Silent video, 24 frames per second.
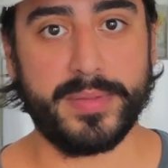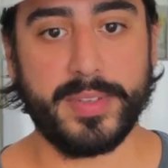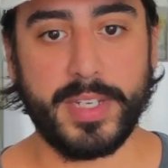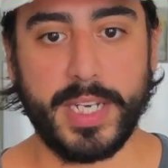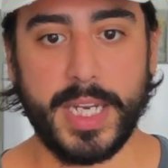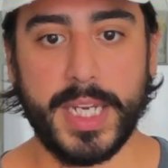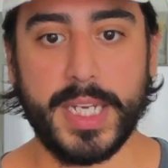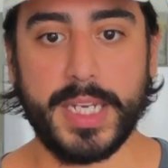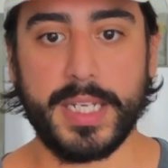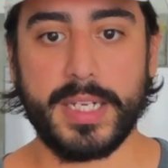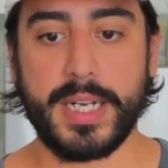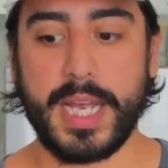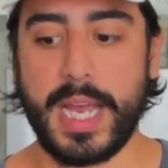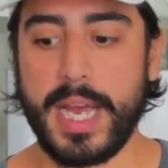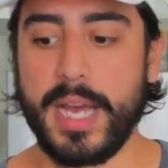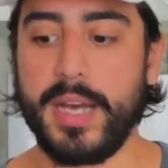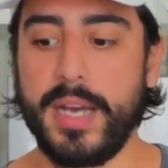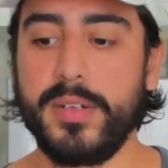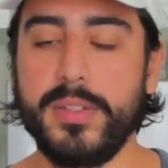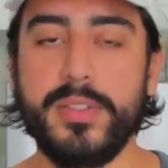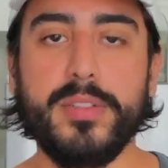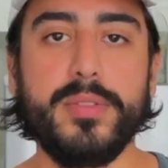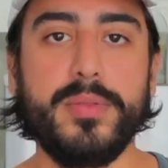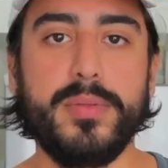and how
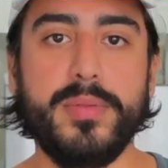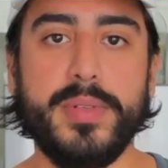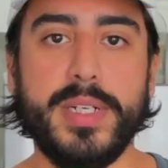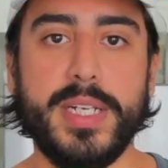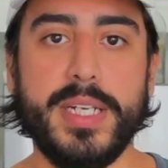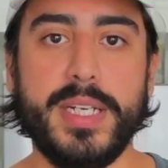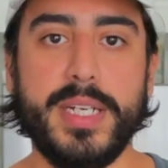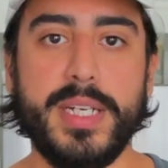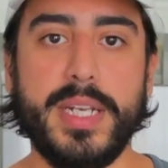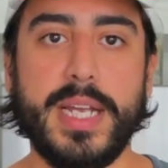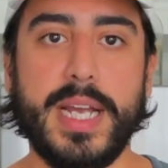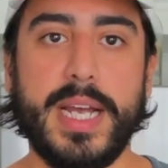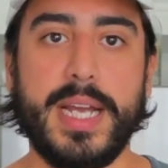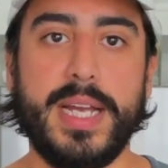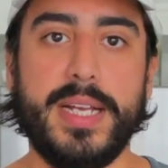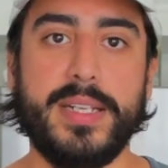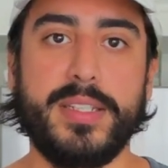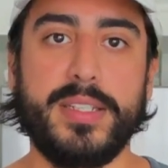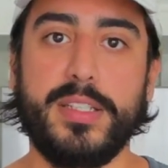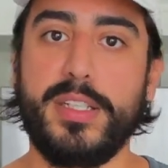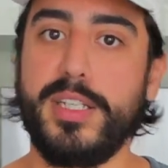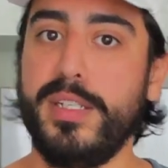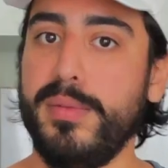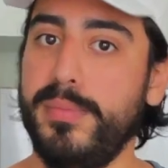do we
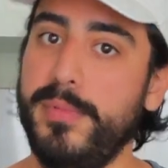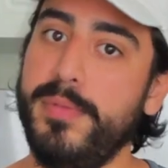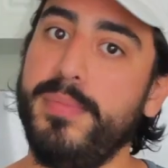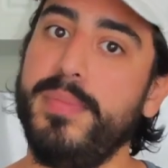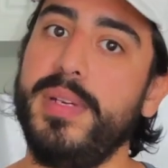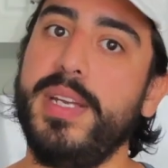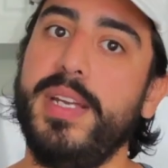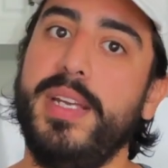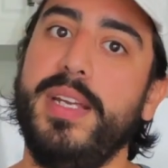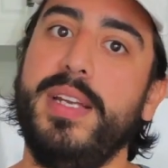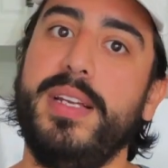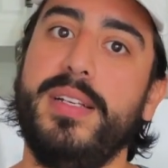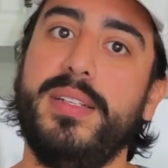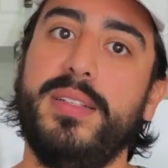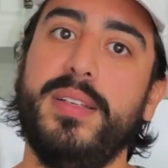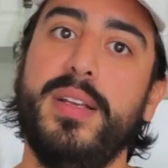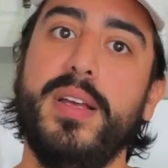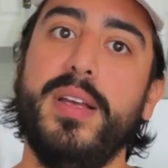as human beings